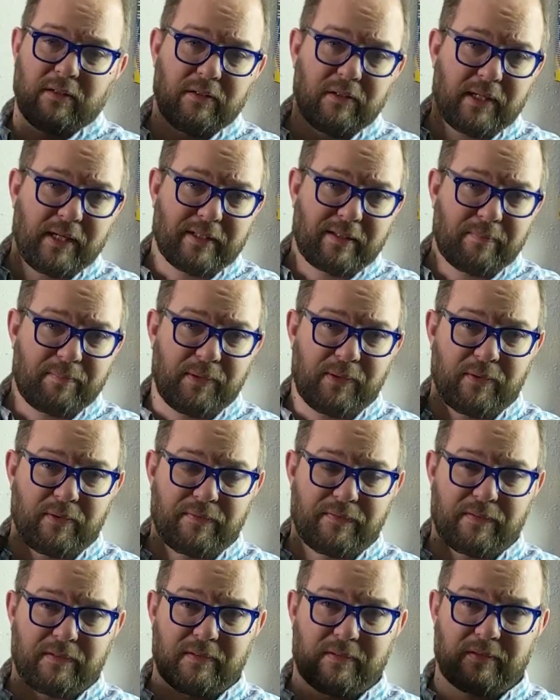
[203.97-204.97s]
look at the
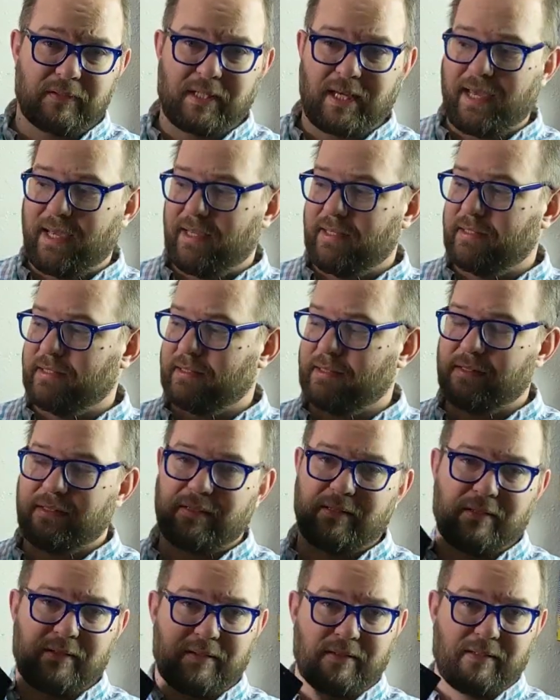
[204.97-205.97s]
beautiful case
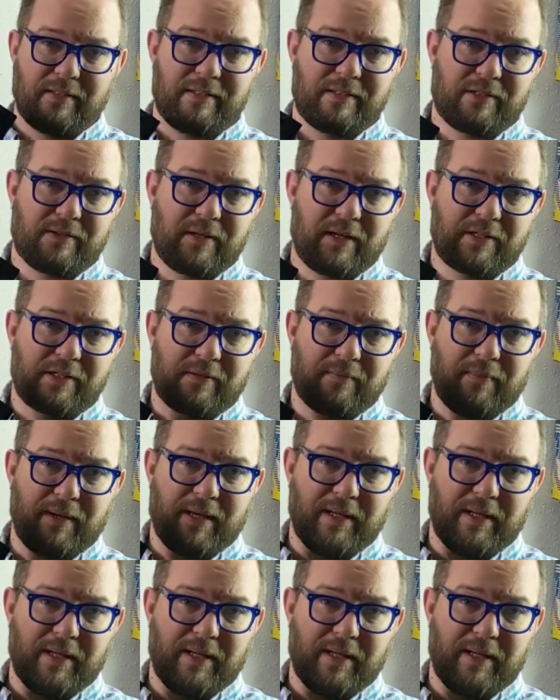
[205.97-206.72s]
and instruction